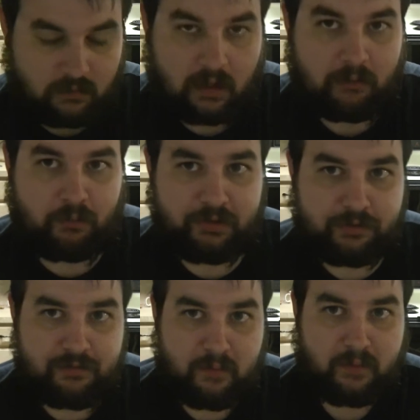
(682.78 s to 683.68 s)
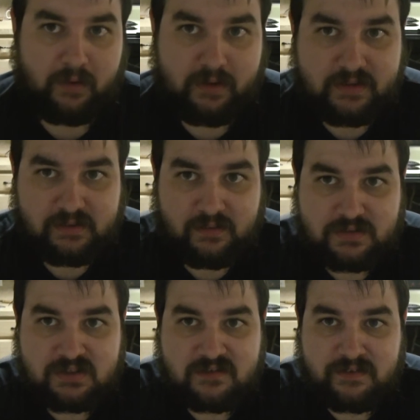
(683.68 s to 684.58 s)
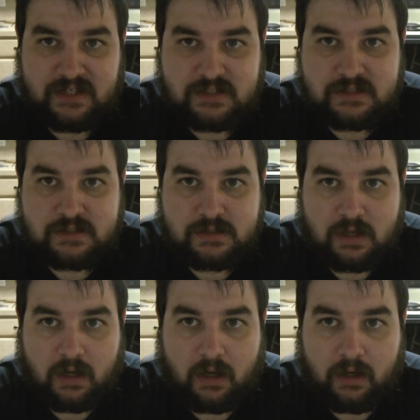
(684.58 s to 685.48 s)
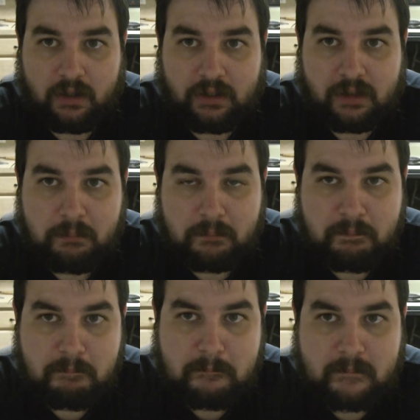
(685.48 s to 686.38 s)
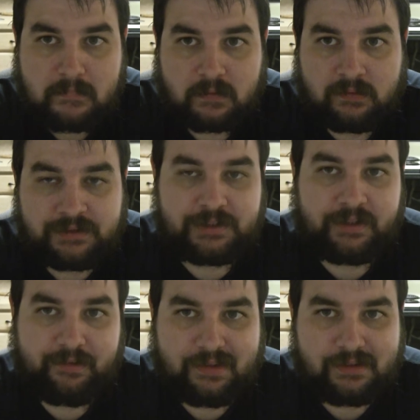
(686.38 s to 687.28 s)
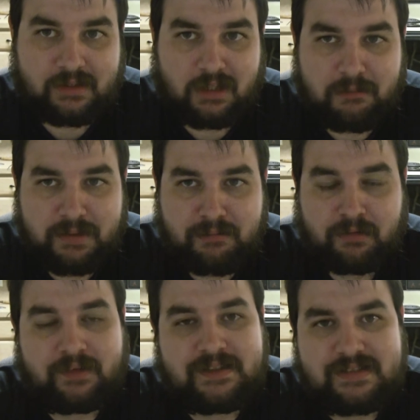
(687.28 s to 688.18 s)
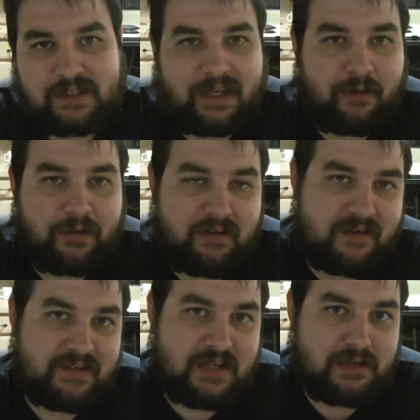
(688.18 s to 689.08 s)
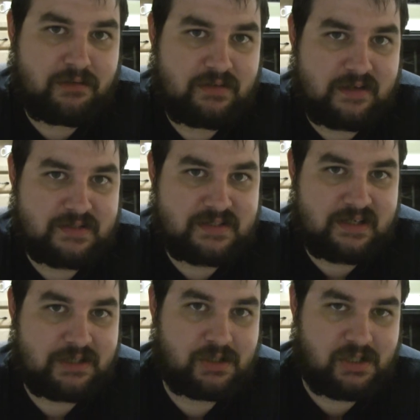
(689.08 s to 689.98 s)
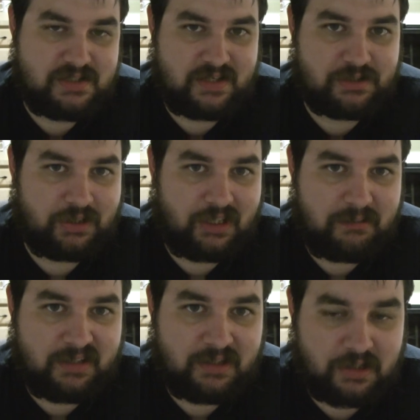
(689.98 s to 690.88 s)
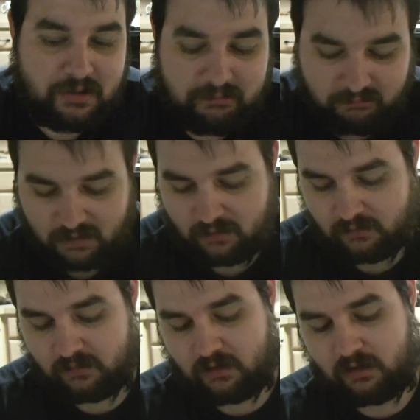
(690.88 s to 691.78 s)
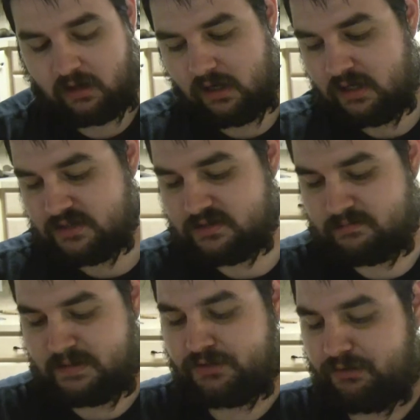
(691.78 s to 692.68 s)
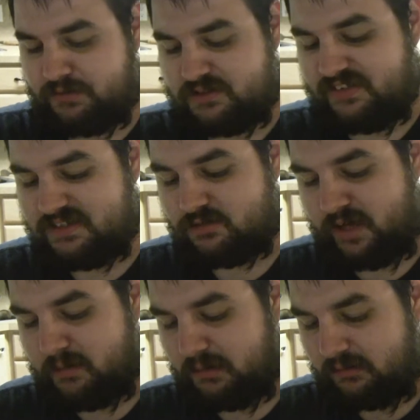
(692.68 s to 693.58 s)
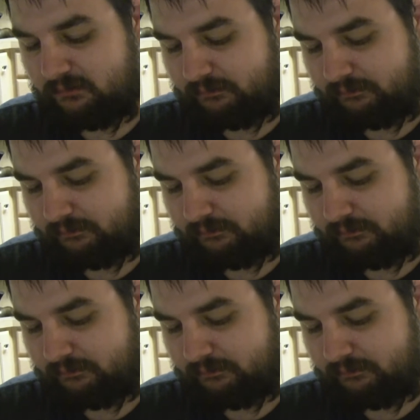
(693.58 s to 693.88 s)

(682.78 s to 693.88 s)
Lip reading: I wonder if the Sphinx legendary that they're going to be releasing in Hour of Devastation is actually going to be any good, especially for Sphinx Tribal.